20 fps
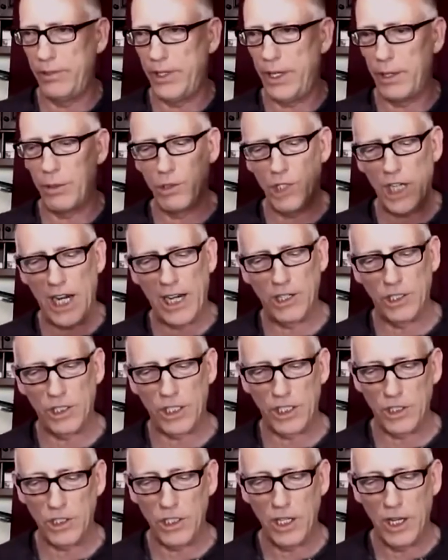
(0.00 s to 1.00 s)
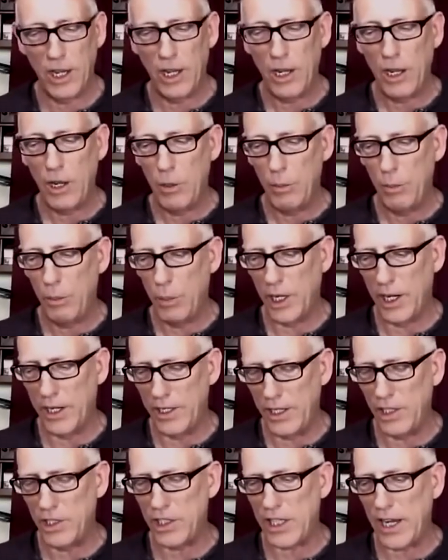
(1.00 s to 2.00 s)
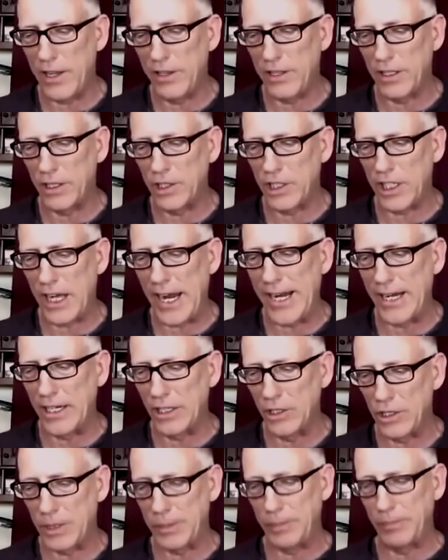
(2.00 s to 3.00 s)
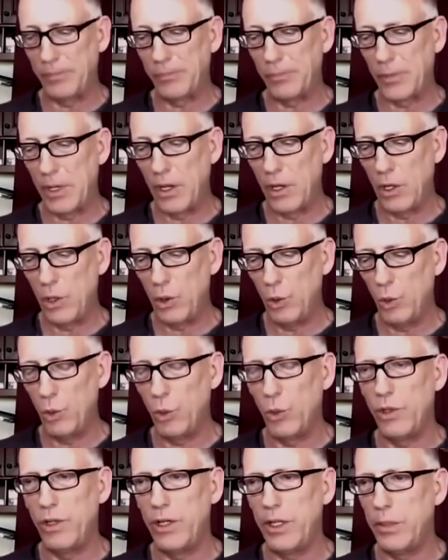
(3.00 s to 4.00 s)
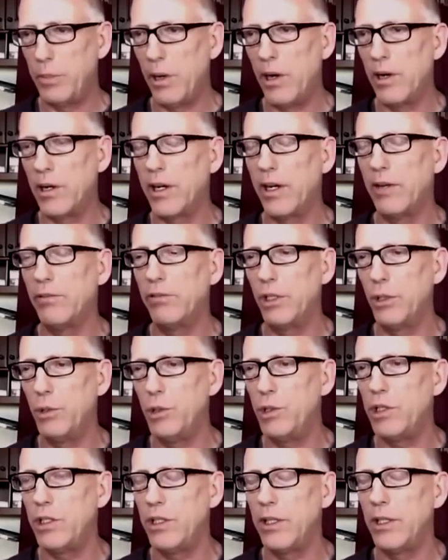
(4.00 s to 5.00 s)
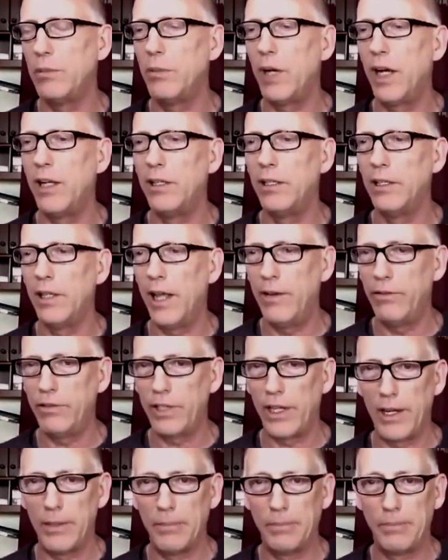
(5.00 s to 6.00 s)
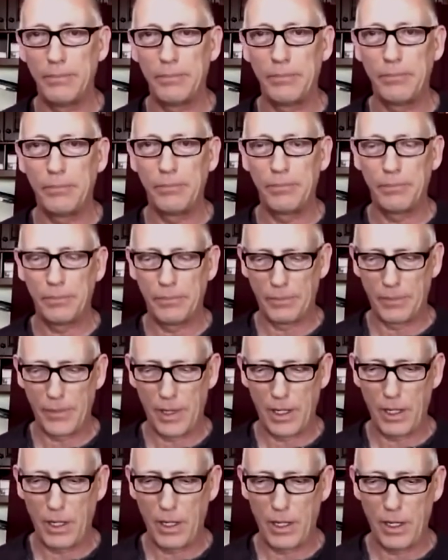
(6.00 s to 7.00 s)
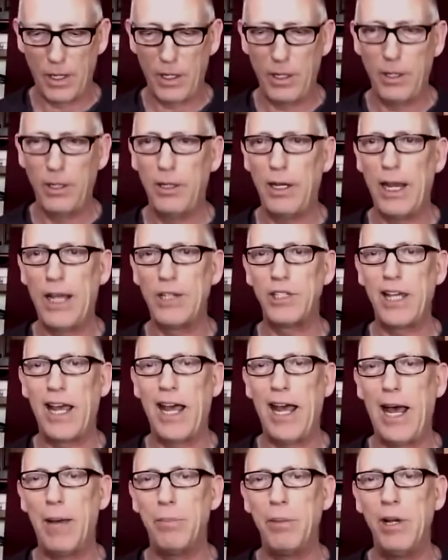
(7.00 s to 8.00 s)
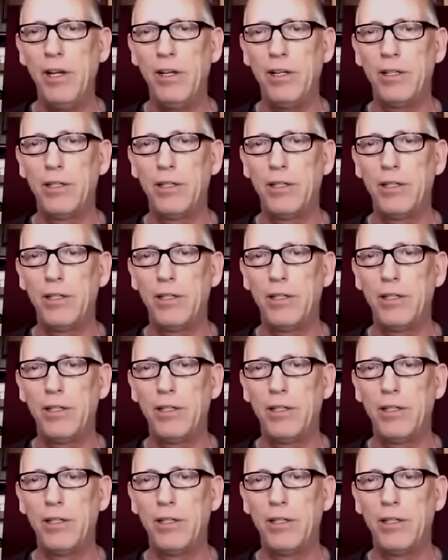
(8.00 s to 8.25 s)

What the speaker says: Genesis, but I did say that science would debunk evolution in my lifetime. Has that happened?